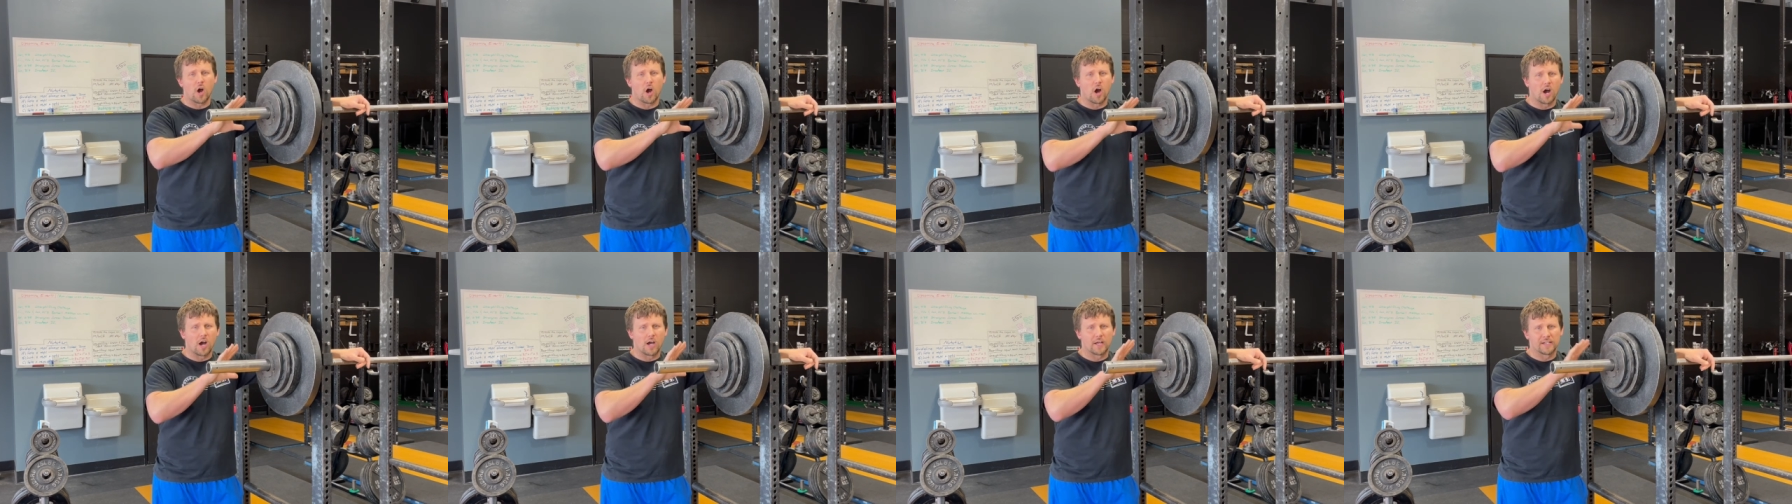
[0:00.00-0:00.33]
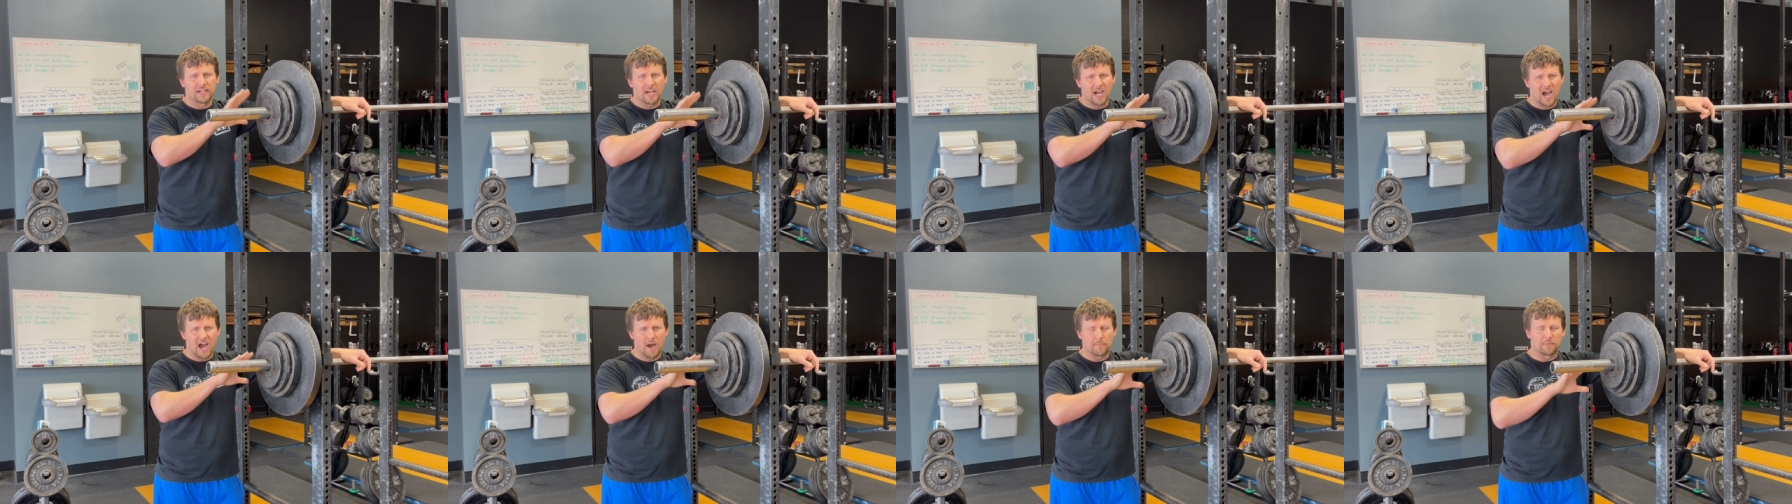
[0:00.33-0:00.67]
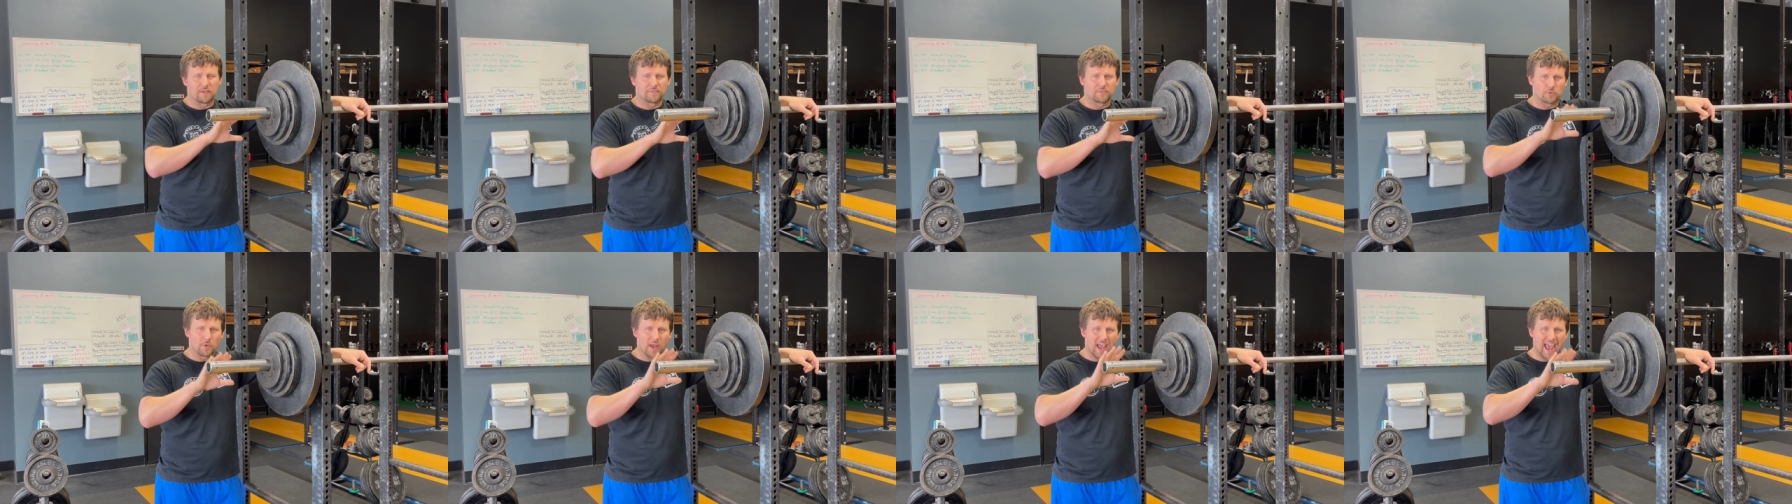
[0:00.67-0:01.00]
on up,
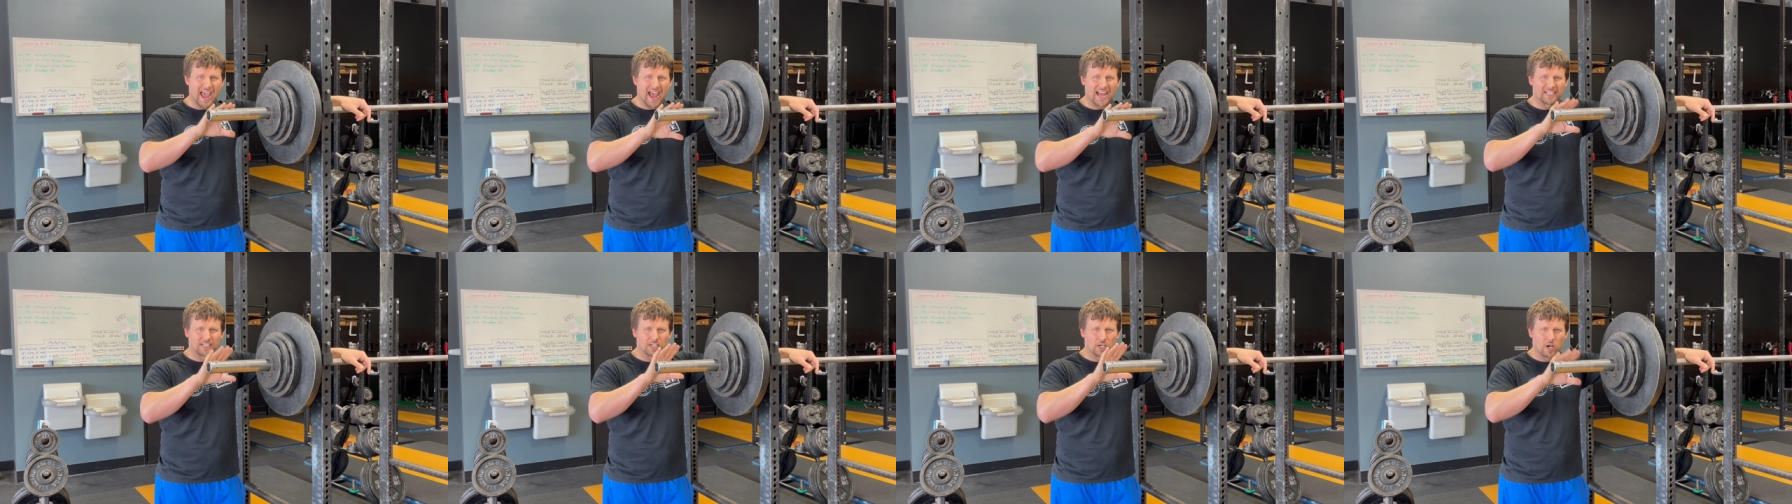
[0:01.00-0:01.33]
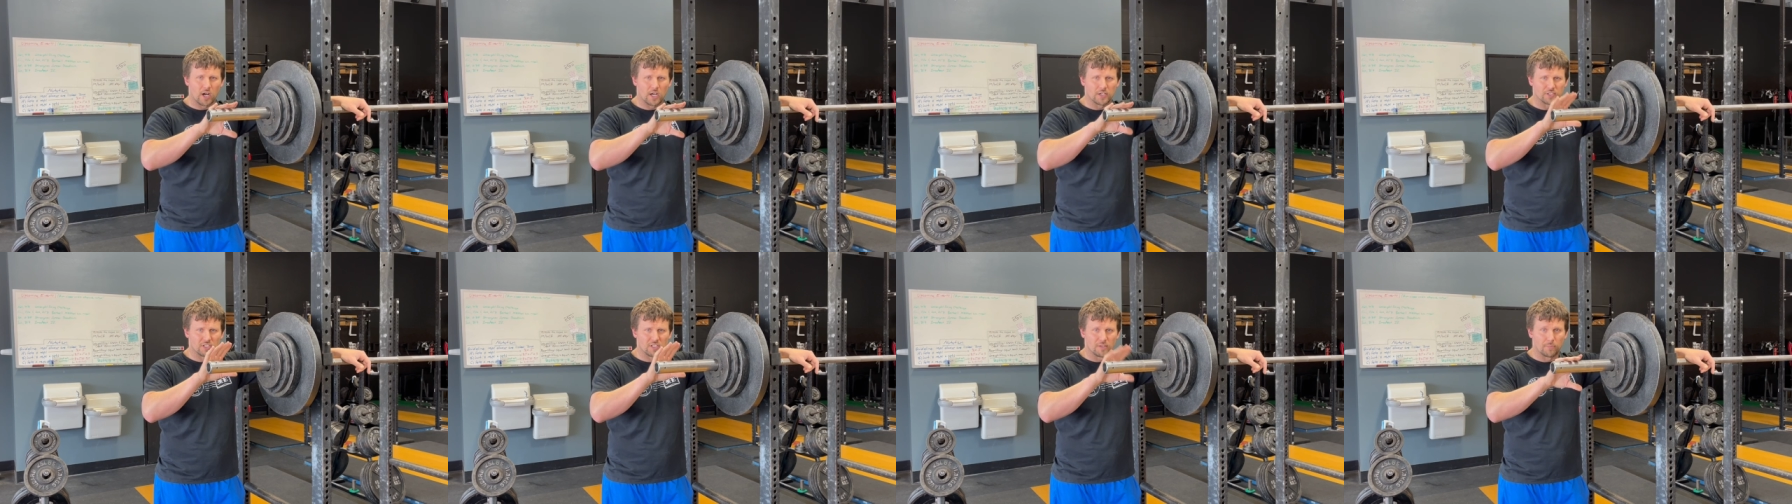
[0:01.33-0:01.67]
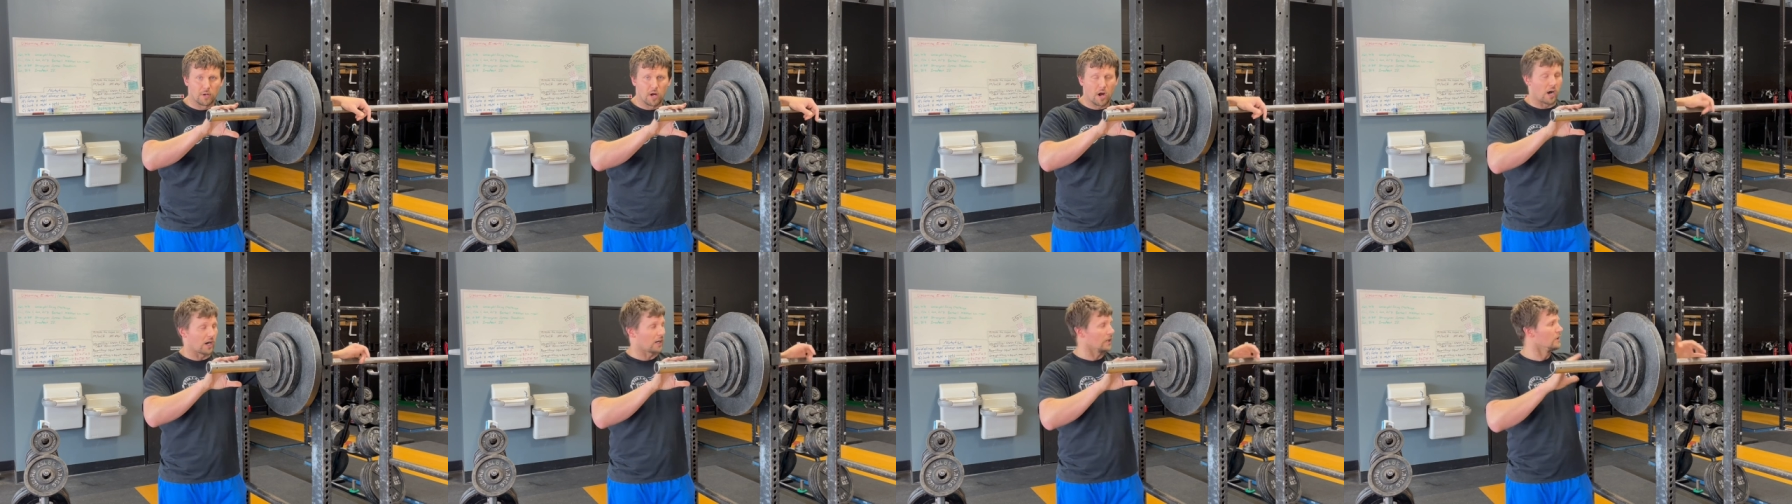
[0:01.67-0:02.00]
if you add it onto the
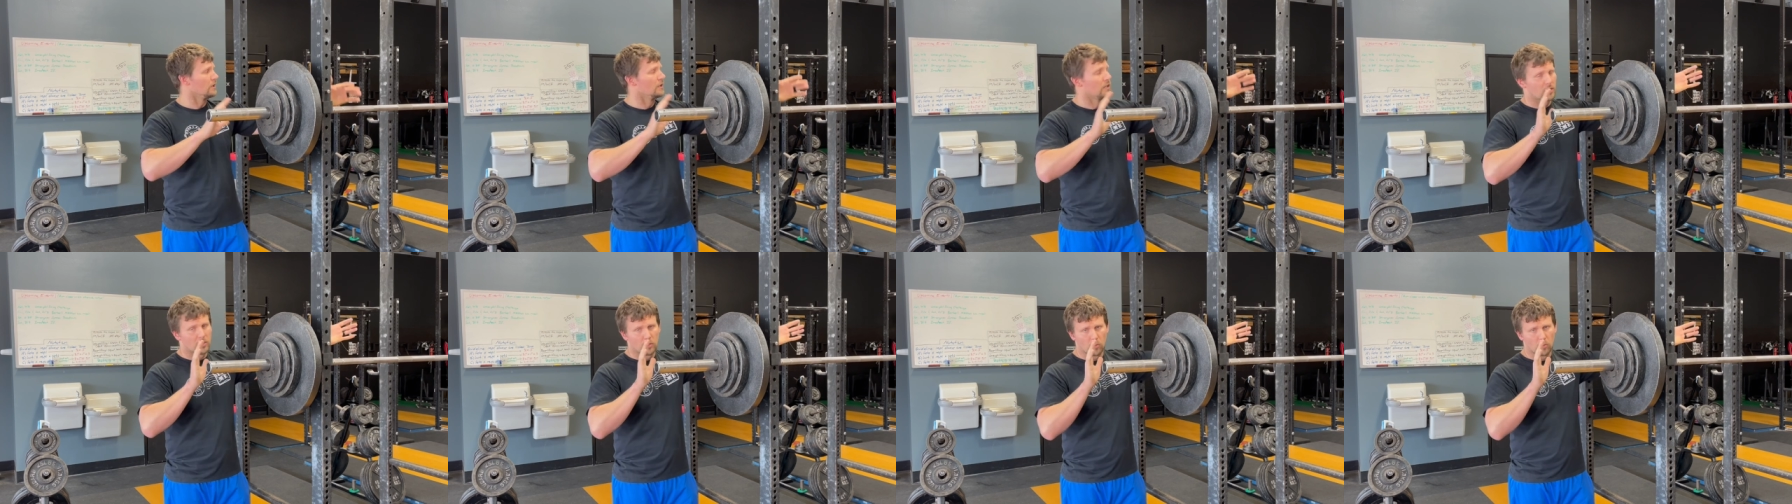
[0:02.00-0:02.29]
bar,